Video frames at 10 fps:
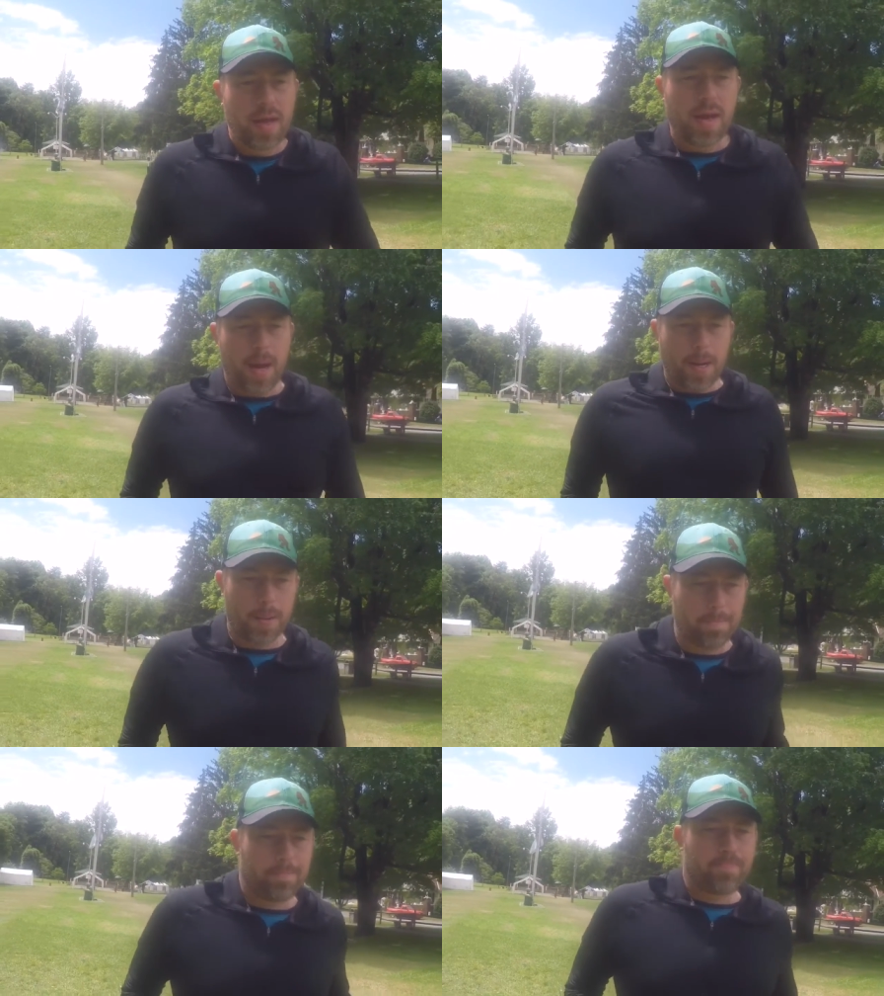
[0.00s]
I
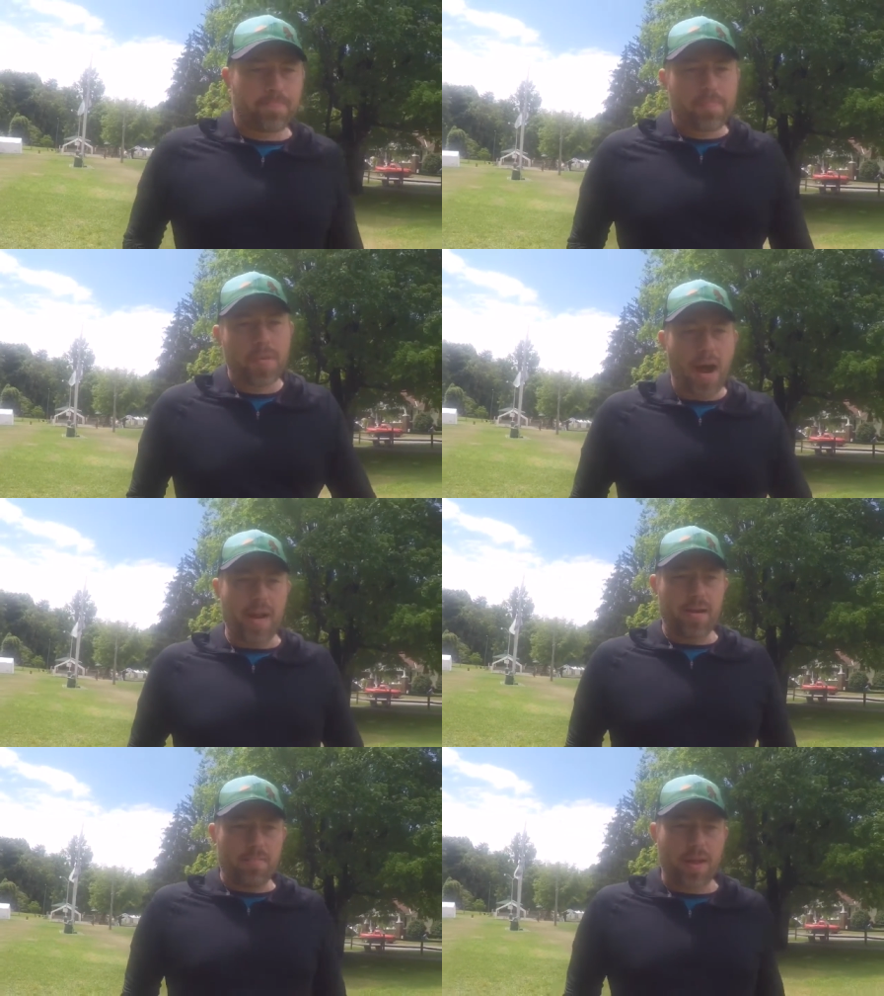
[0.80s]

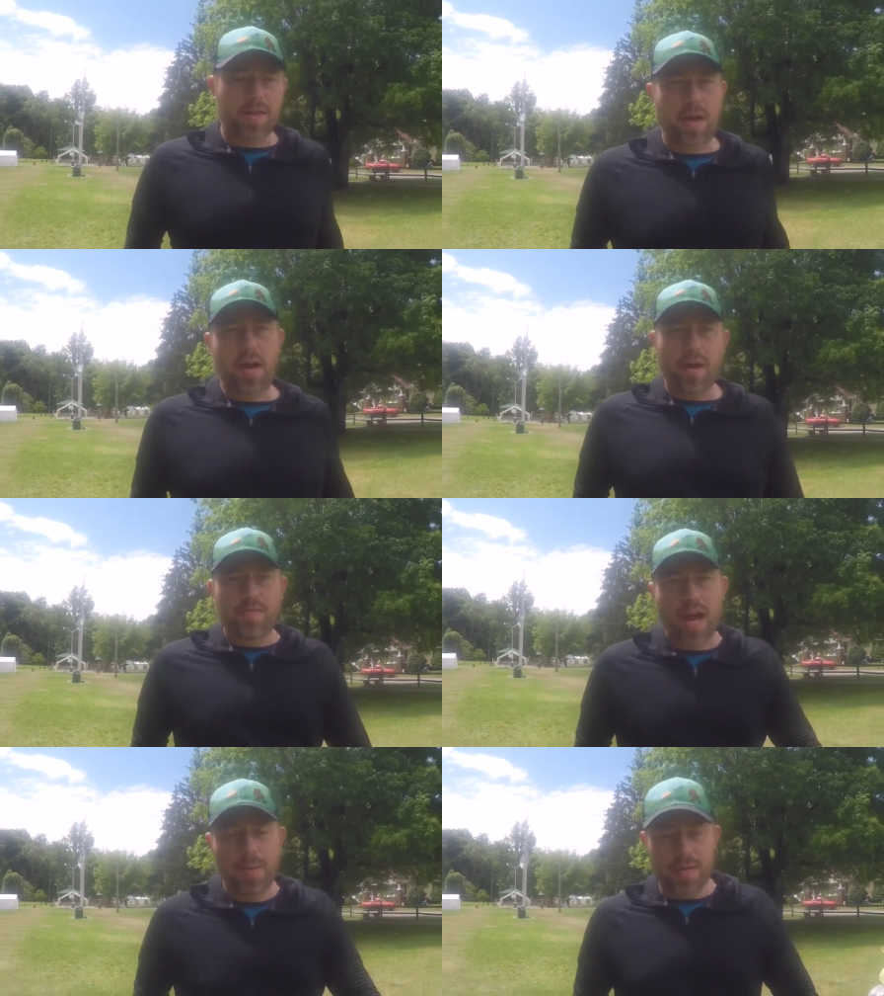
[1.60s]
didn't make the cutoff
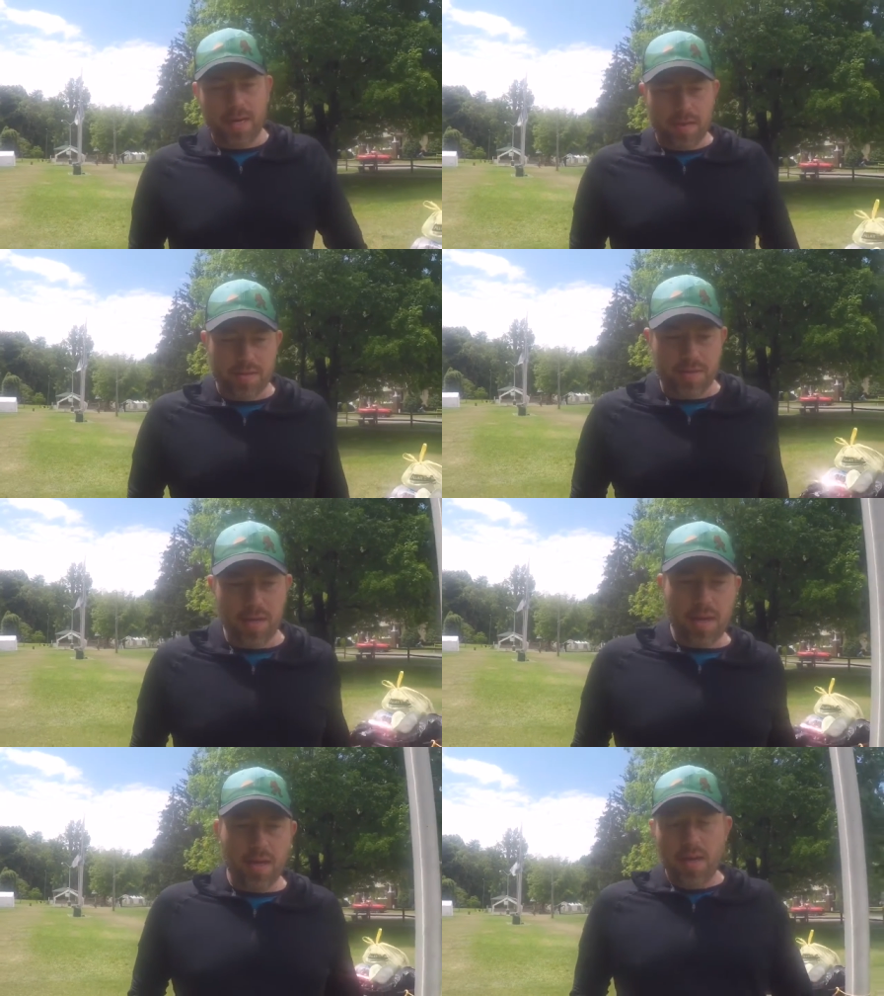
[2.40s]
time in Tent City.